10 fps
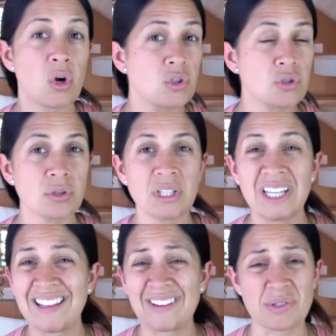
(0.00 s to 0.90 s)

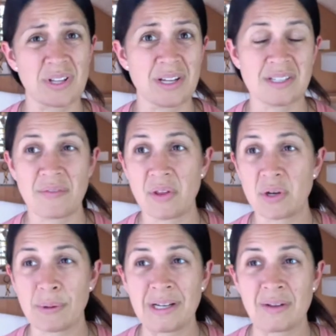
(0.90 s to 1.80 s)
culturally. I think there's a lot of stuff out
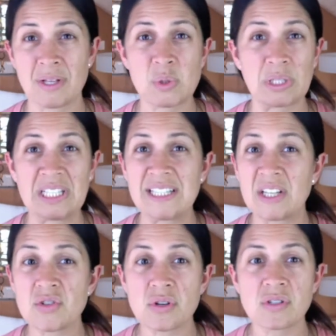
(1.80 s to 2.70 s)
there right now that's really
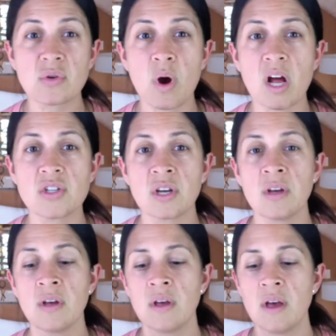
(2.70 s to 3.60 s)
dangerous to watch.
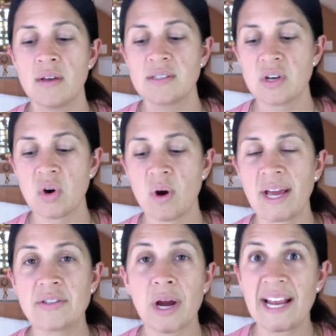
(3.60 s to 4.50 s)
So
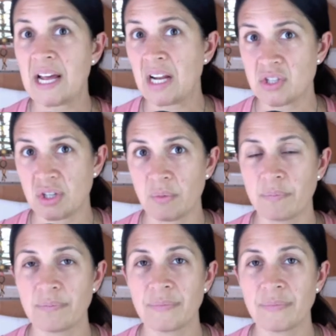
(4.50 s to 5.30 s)
I try not to.